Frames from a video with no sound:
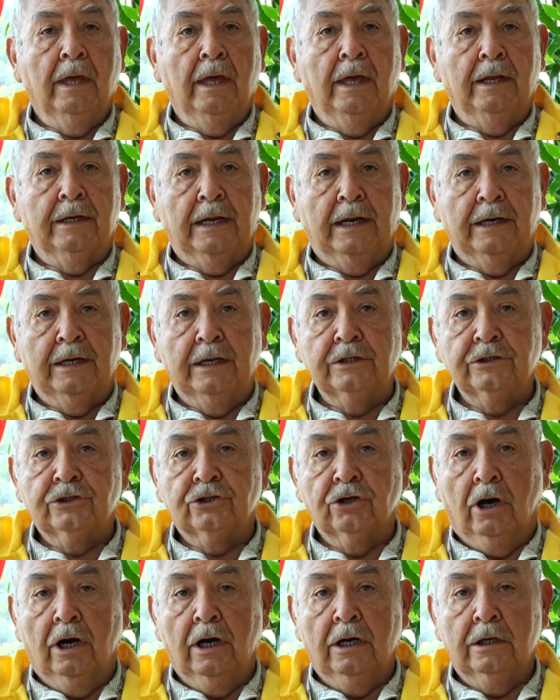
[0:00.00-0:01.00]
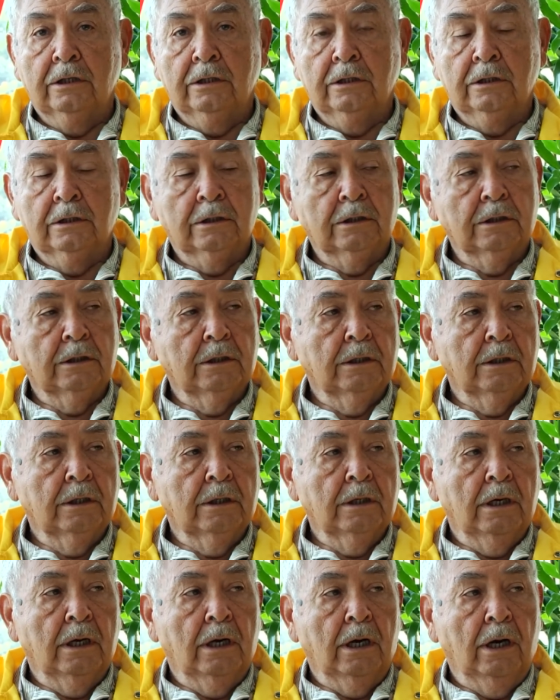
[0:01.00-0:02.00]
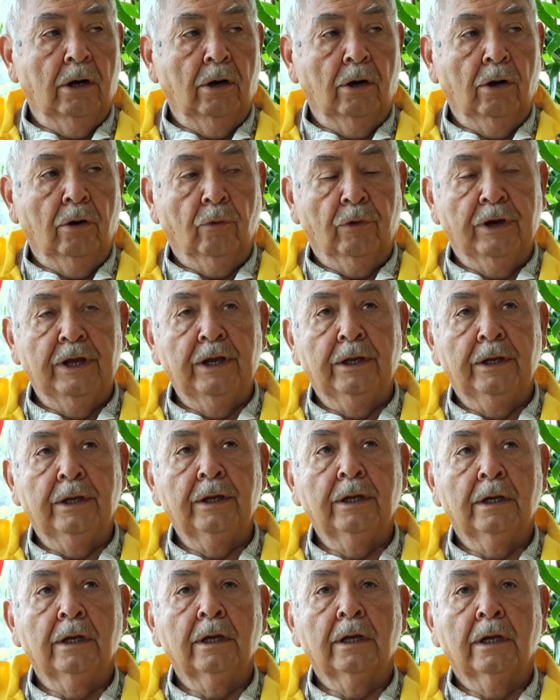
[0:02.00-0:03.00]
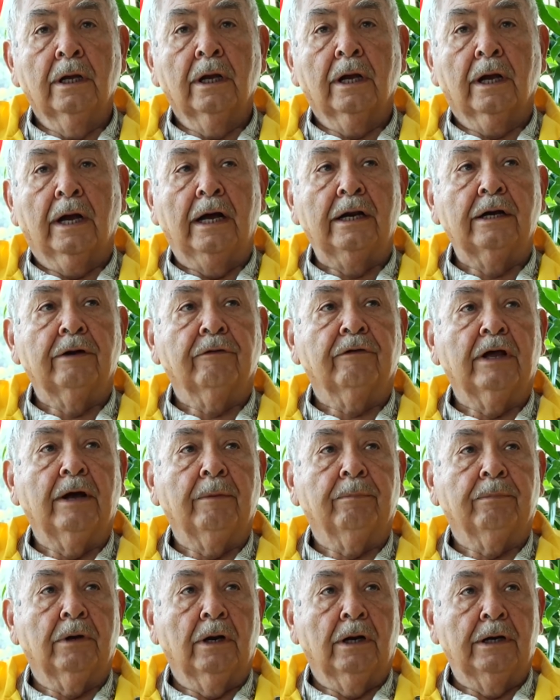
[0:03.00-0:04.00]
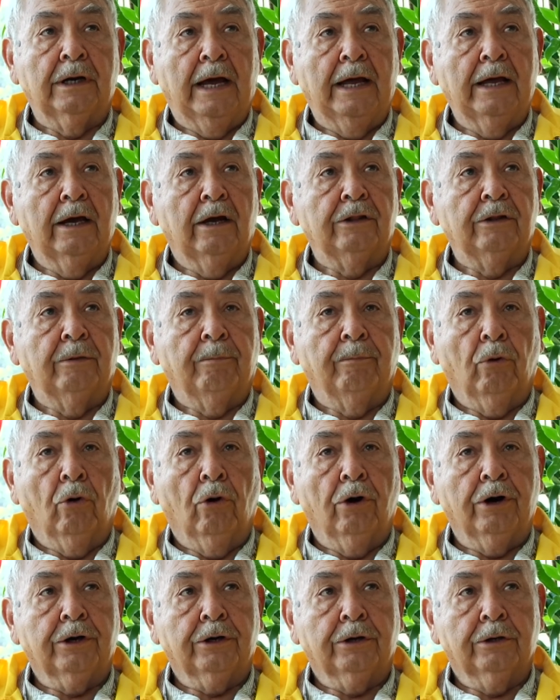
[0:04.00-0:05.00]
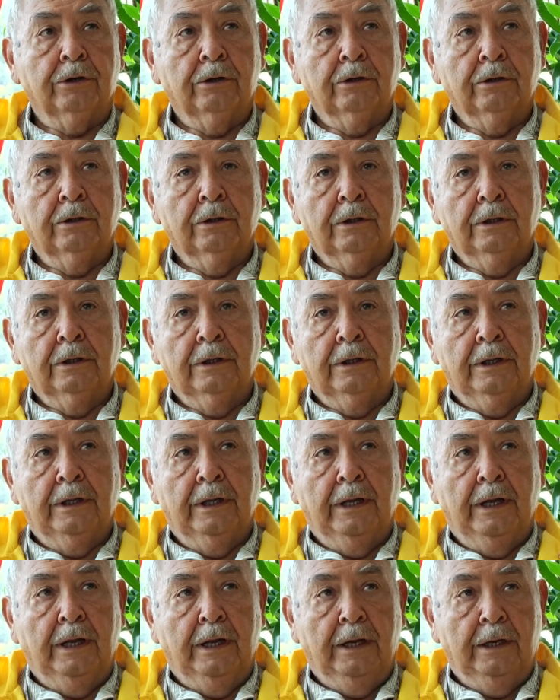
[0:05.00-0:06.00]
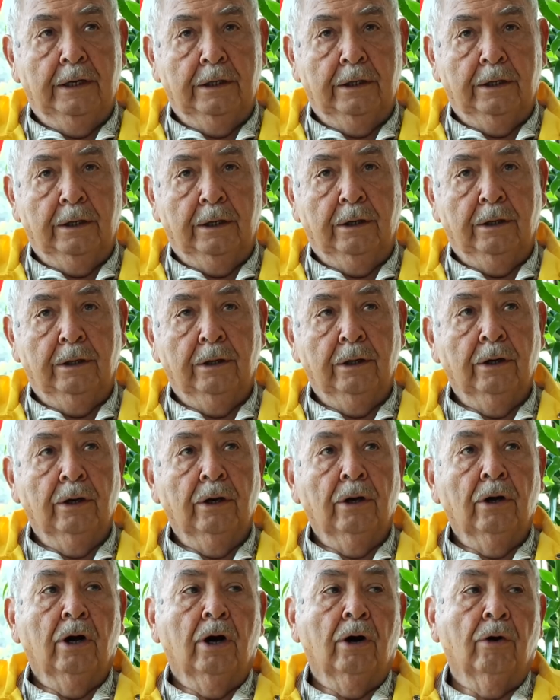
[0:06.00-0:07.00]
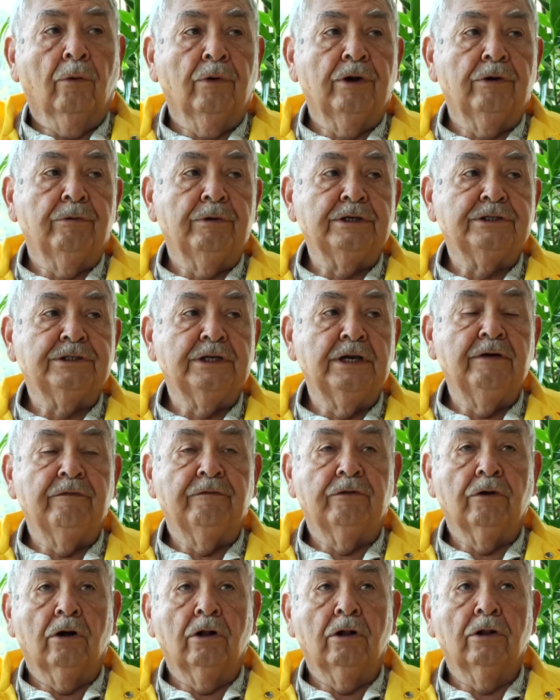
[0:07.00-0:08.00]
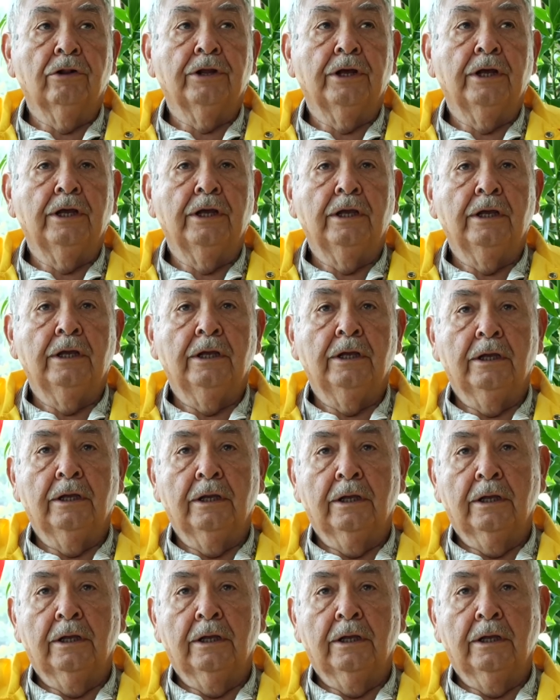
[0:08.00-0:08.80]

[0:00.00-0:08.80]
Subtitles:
And at Incheon, we kind of kept an eye on the port, and we received all the